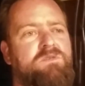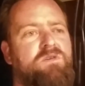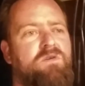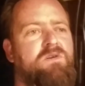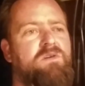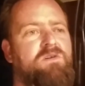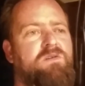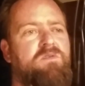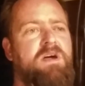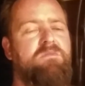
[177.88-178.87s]
Talking to
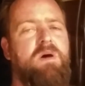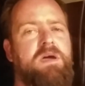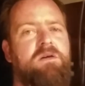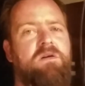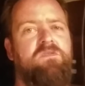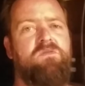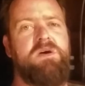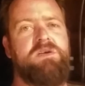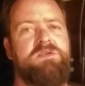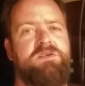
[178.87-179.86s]
Grant Baker over
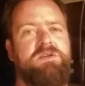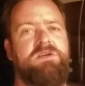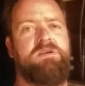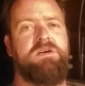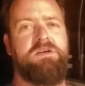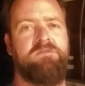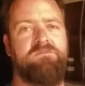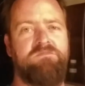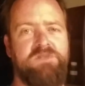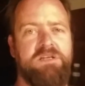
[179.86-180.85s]
message, and he
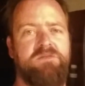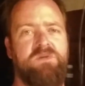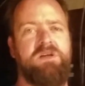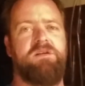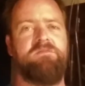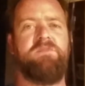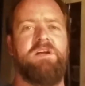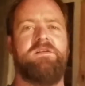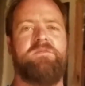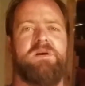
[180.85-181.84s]
said to me that
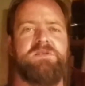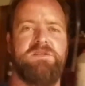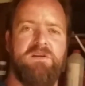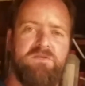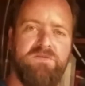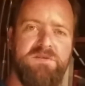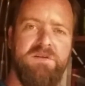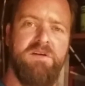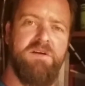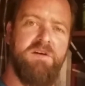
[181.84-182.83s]
the best thing to do was
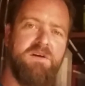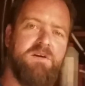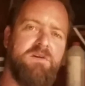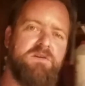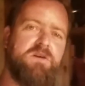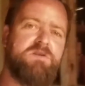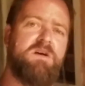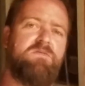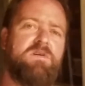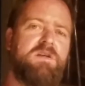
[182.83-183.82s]
use
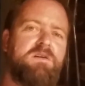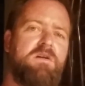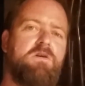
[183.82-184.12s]
everything